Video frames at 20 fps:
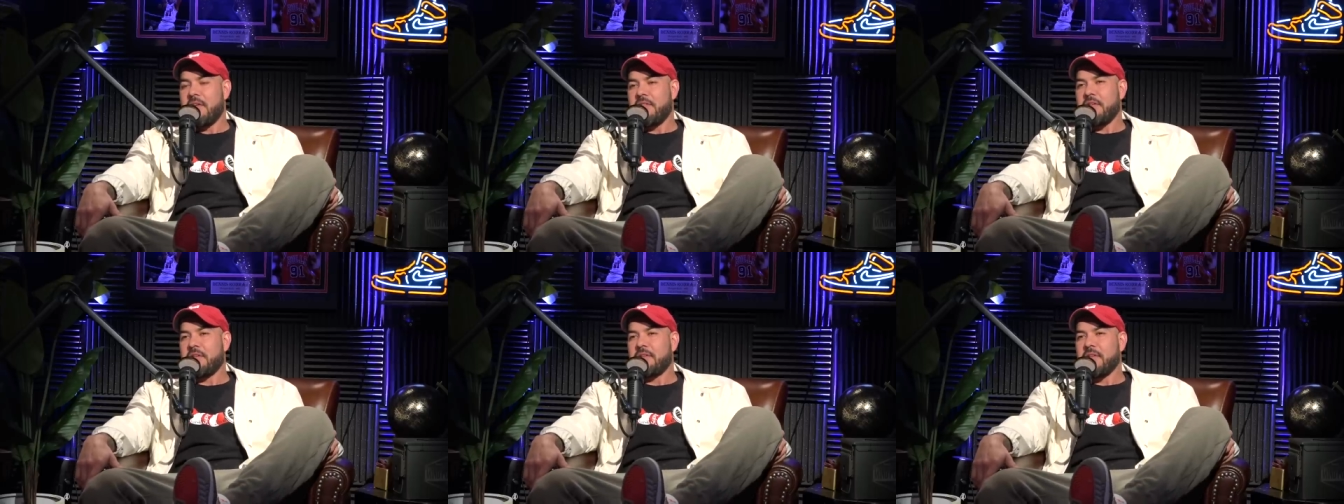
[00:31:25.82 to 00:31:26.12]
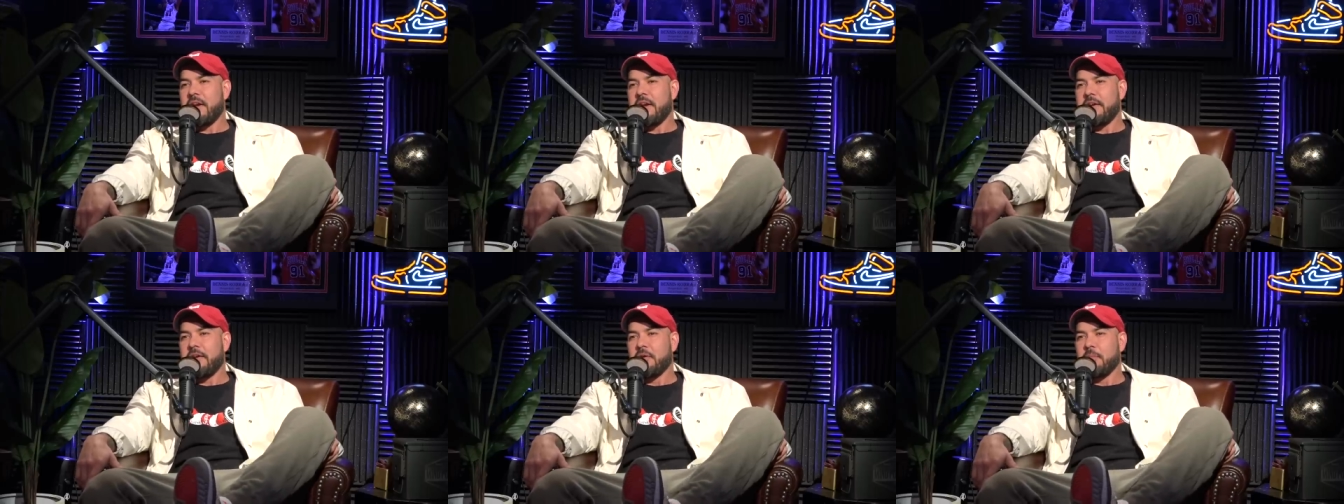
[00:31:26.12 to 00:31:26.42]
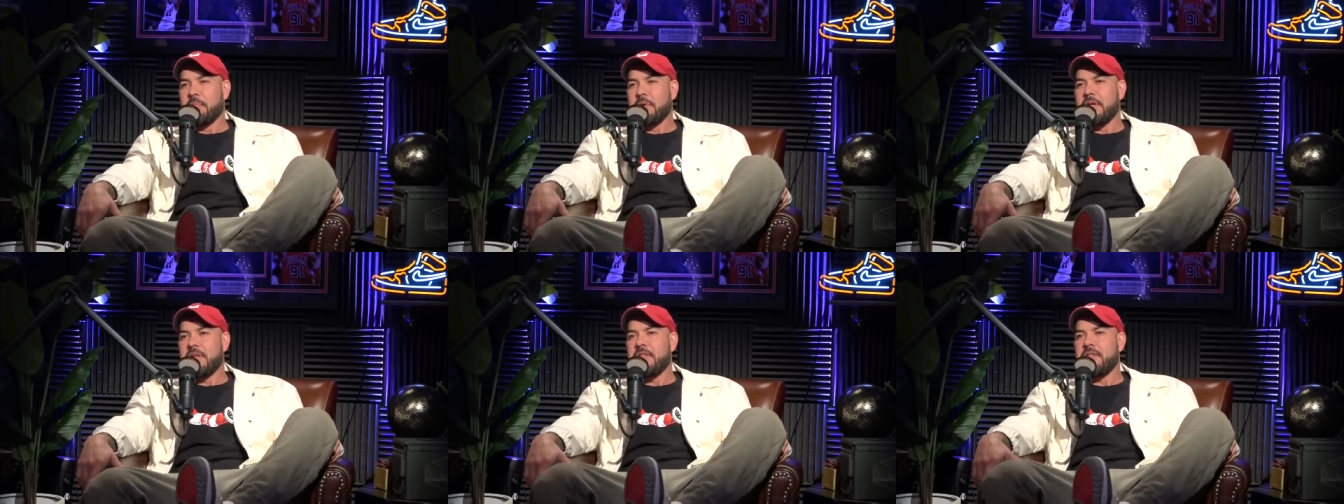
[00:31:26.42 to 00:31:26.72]
mm-hmm. think that it'll
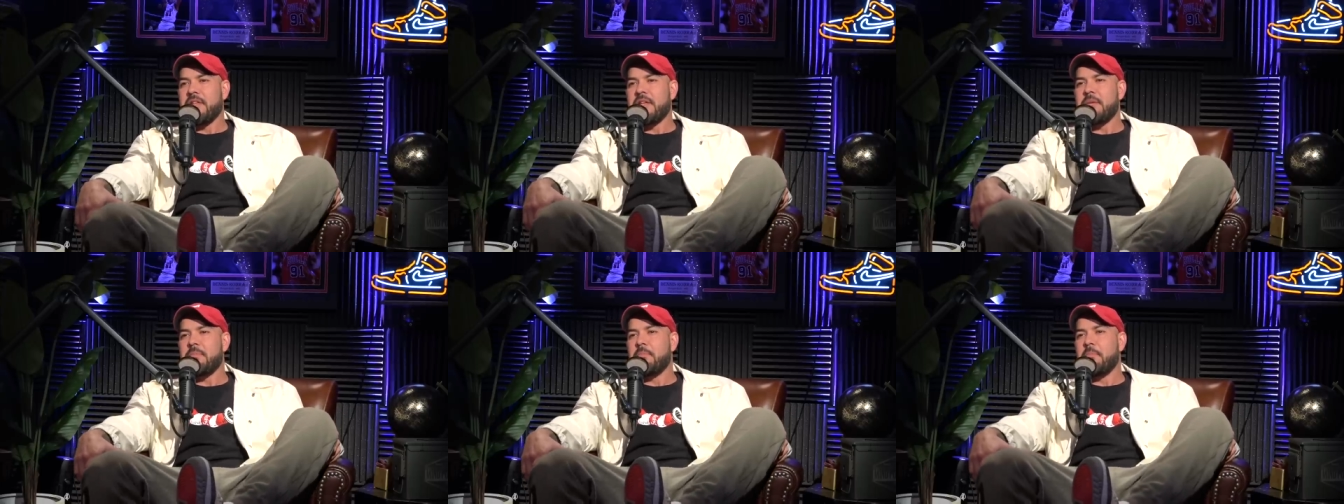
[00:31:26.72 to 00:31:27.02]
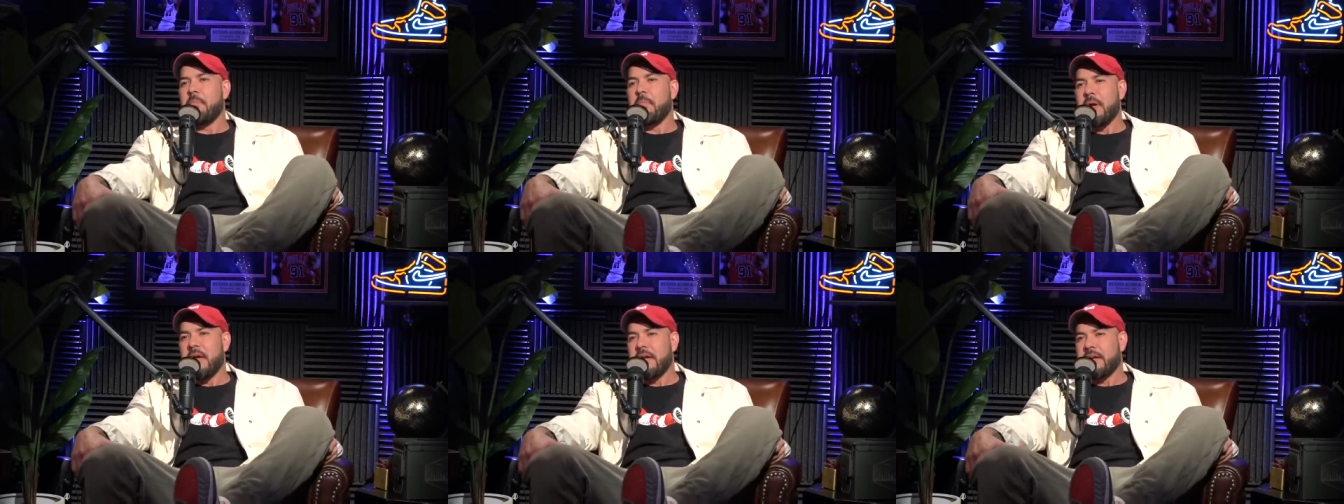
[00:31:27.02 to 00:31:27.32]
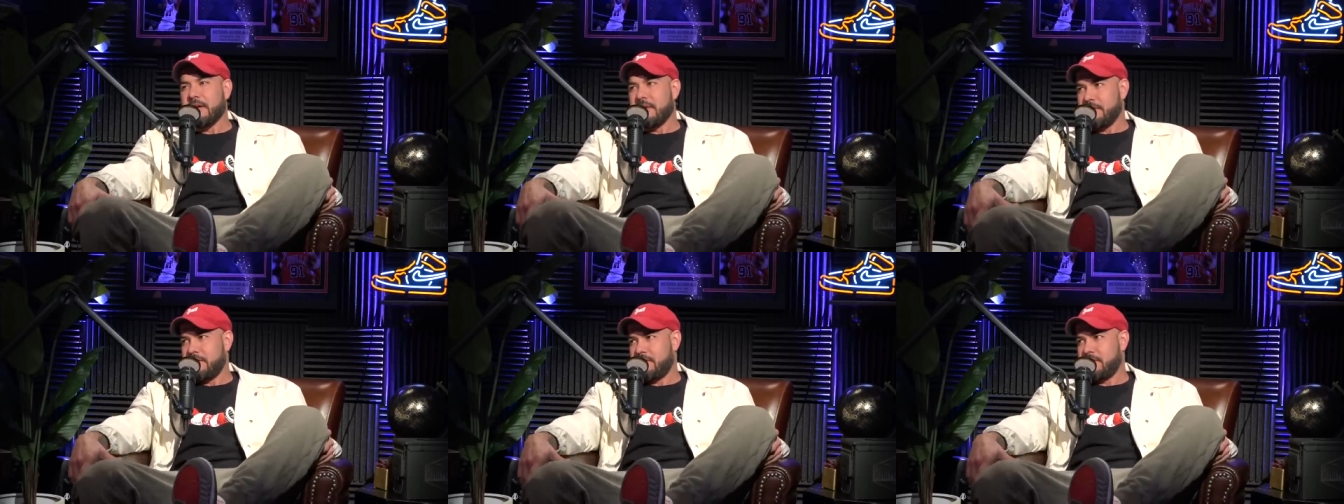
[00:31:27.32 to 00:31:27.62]
be the
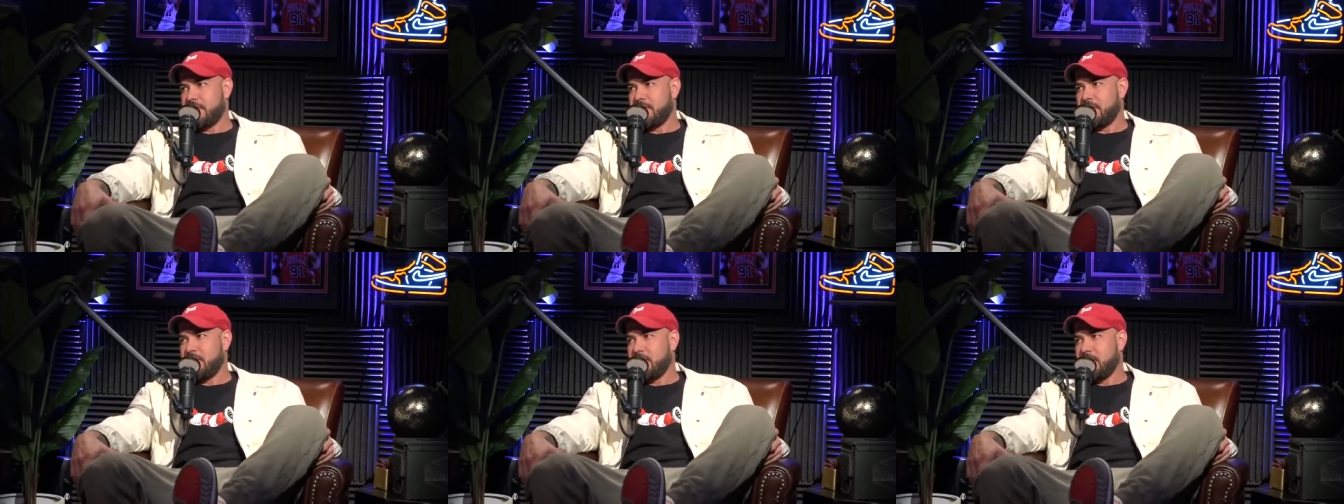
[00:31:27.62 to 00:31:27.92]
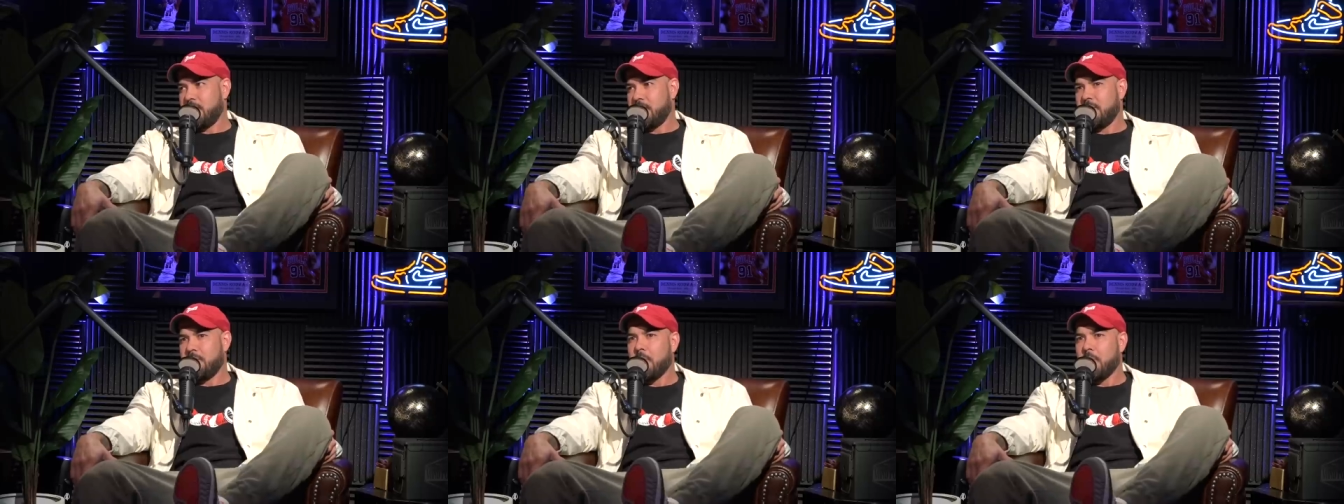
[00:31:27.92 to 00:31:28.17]
biggest yes.